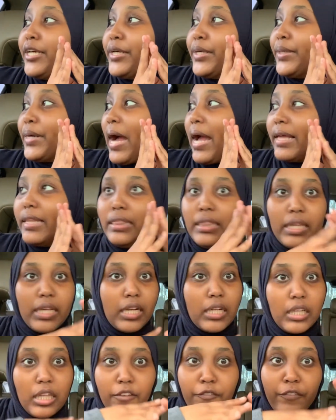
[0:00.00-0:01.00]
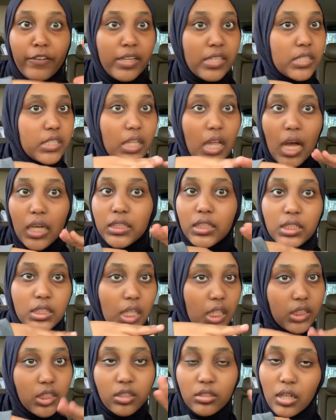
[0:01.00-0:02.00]
I literally finished classes
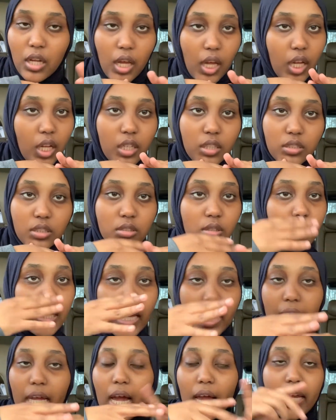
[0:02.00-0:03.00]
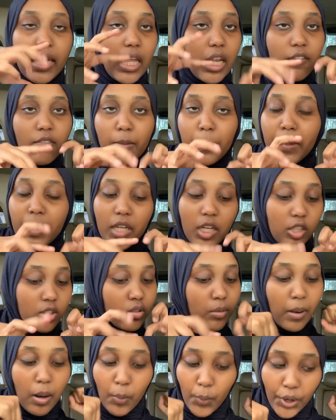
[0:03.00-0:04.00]
yesterday. So, like, I can't even be in here doing
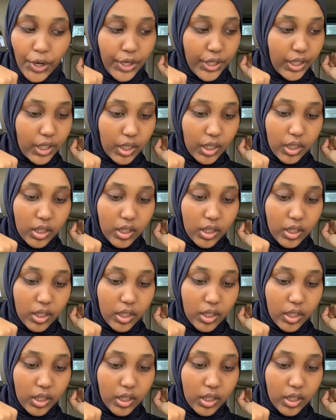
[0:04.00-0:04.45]
my work.